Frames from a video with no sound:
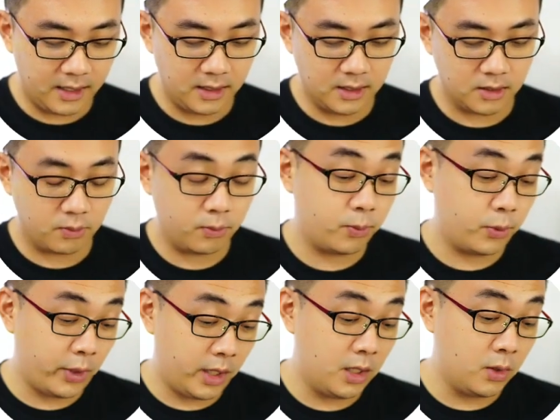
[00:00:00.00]
is
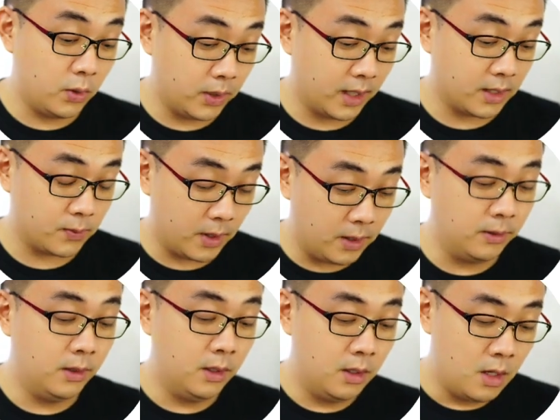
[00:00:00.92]
pretty good as well,
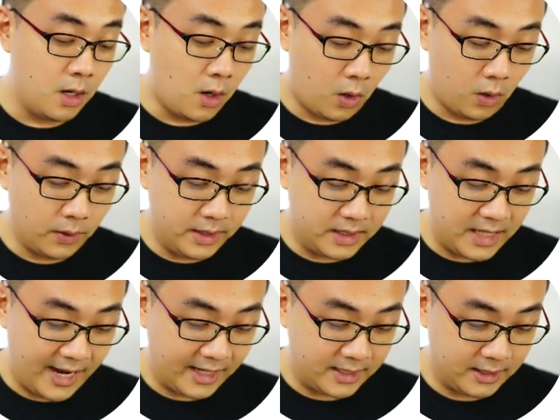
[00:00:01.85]
or this
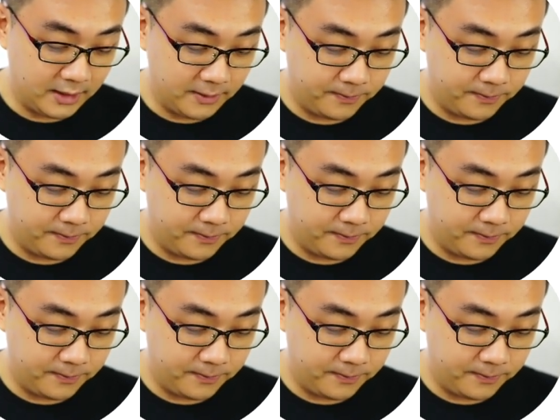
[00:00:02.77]
x here.